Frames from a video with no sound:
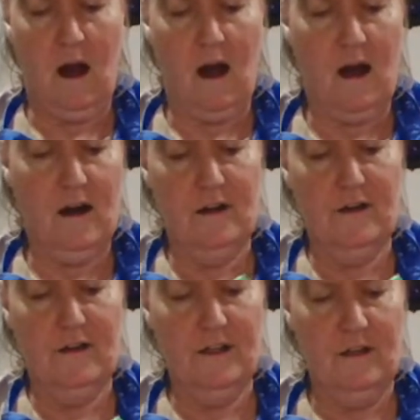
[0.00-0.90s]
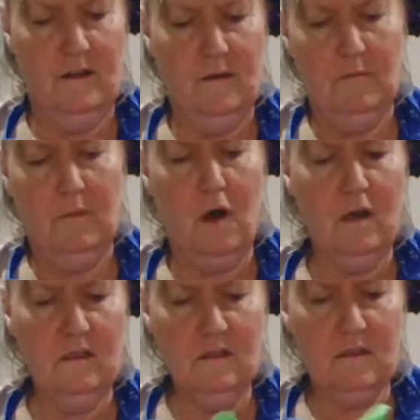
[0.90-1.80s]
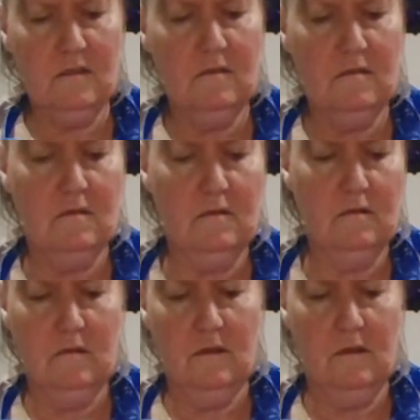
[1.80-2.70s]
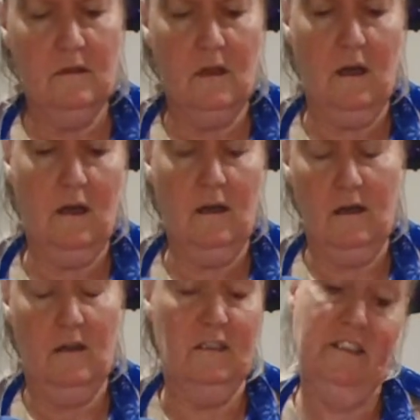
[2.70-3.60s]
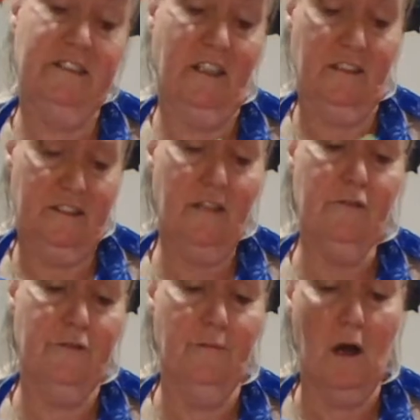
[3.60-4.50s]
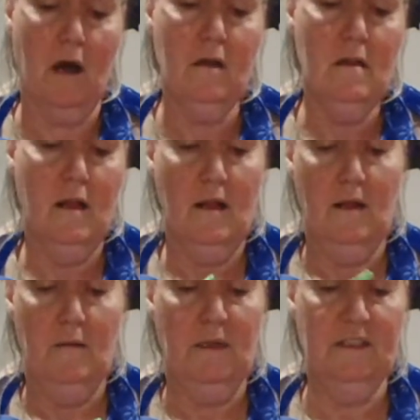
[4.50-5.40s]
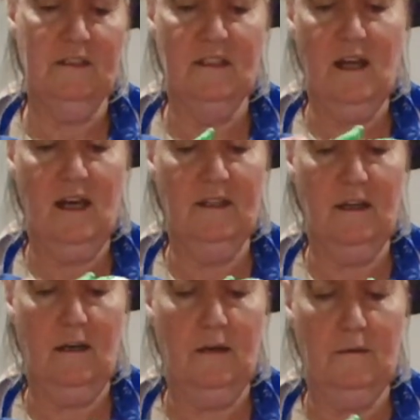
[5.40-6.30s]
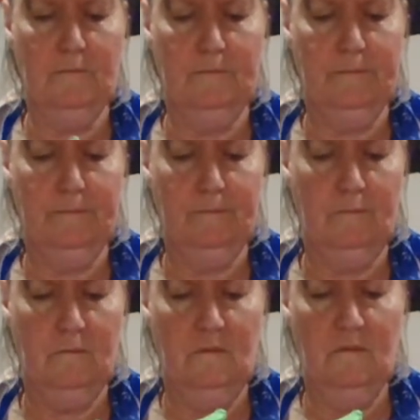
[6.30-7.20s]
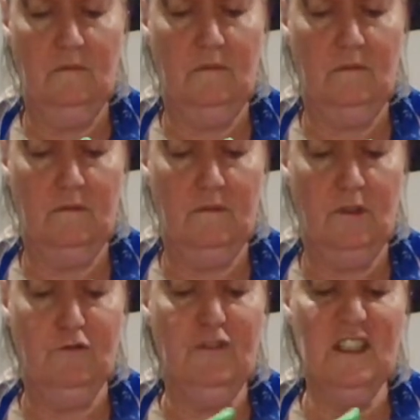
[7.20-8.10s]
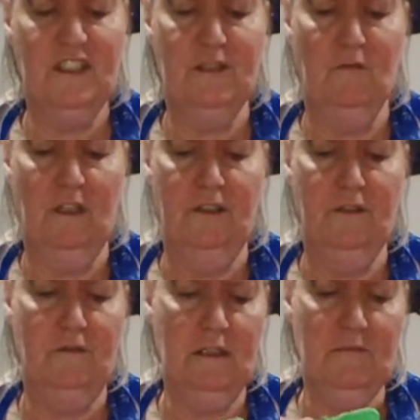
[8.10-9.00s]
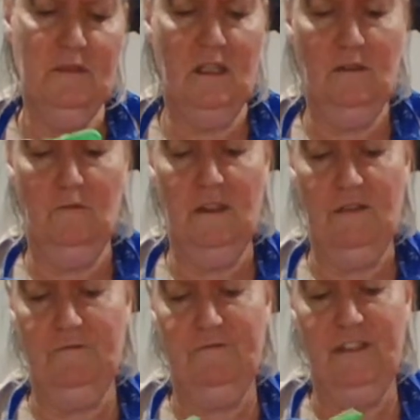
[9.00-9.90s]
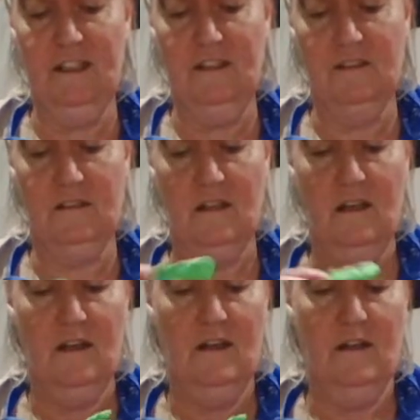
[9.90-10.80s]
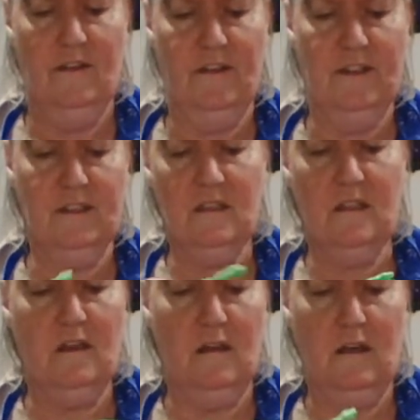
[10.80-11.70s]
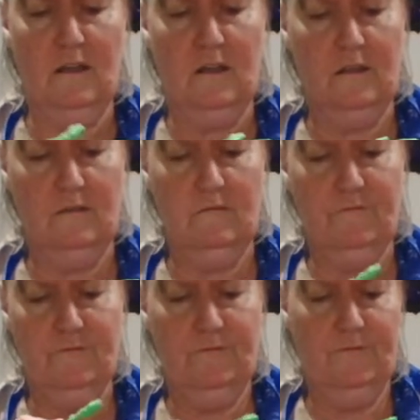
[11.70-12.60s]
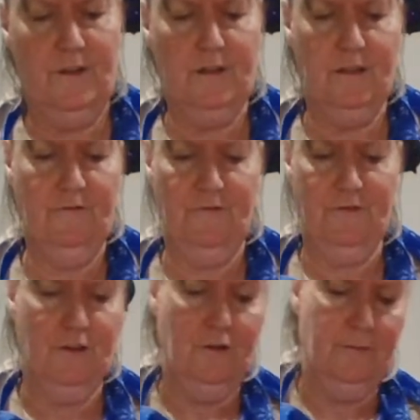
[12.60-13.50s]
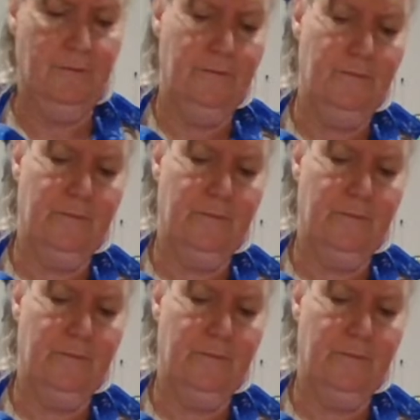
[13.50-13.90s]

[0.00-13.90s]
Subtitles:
hard balls. Or it's a styrofoam ball, but it's not the crusty one. You know what I'm saying? The one that flakes. This is a very firm